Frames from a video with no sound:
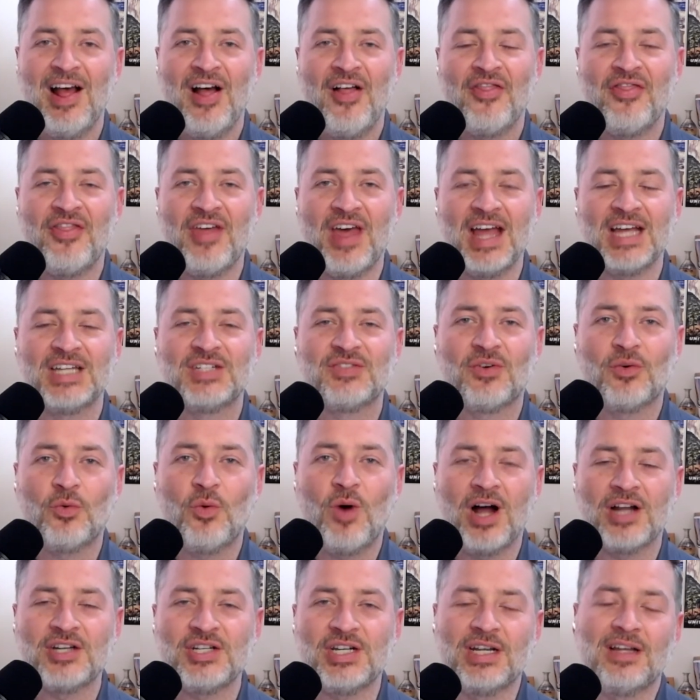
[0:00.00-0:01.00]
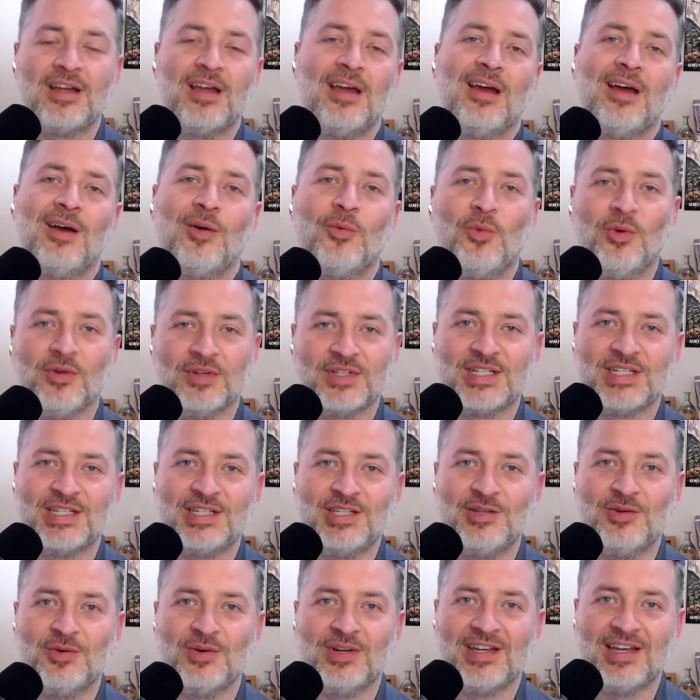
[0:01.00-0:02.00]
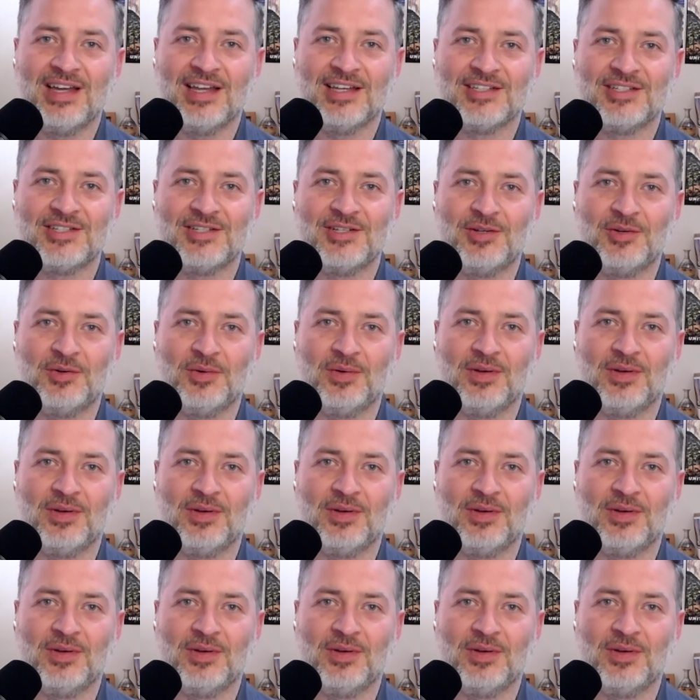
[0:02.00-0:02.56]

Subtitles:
Thanks for watching. We'll see you again soon.